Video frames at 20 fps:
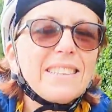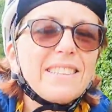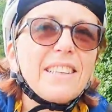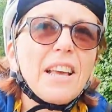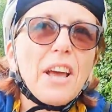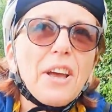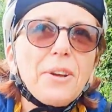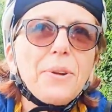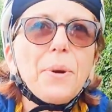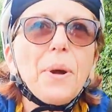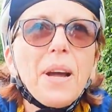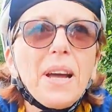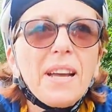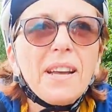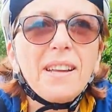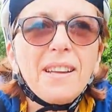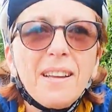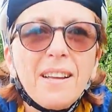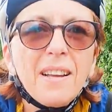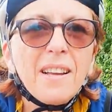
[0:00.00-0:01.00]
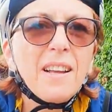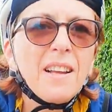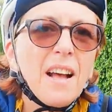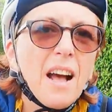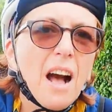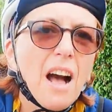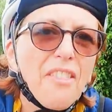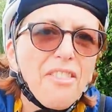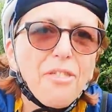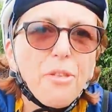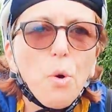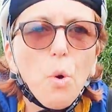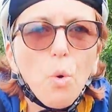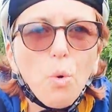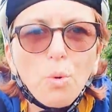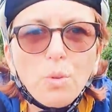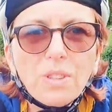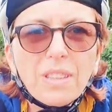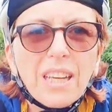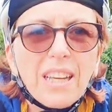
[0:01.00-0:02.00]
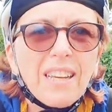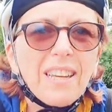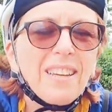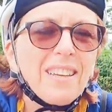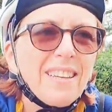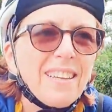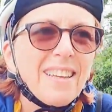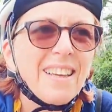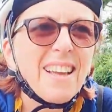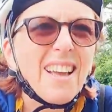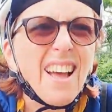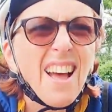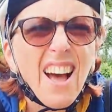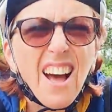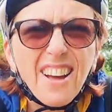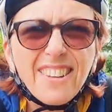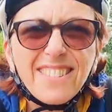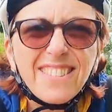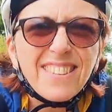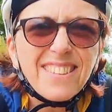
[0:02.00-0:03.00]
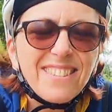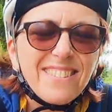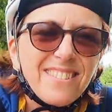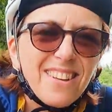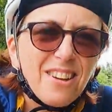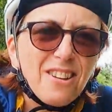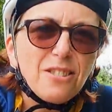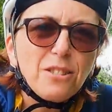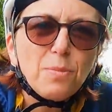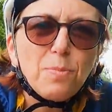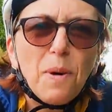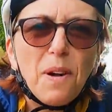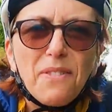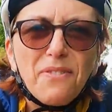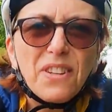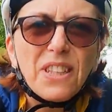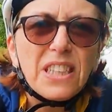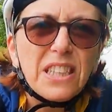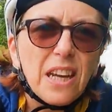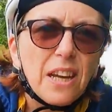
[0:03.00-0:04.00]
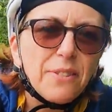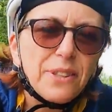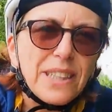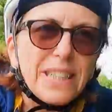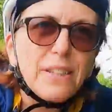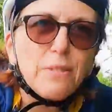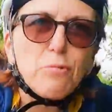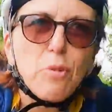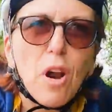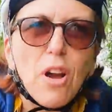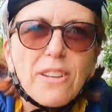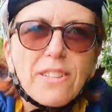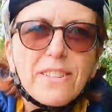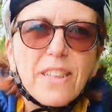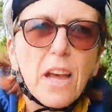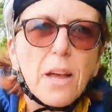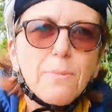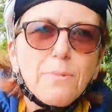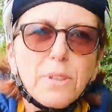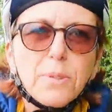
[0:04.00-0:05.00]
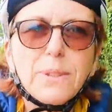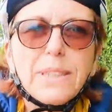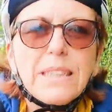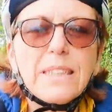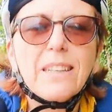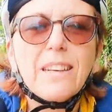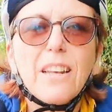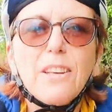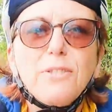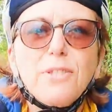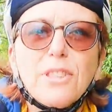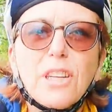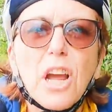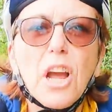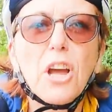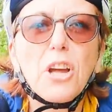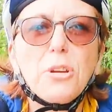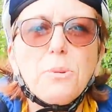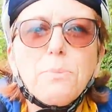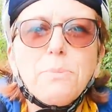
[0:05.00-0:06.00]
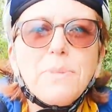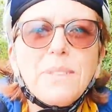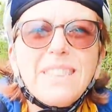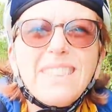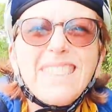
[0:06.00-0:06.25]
So I thought I'd start by videoing a ride that I'm doing close to home.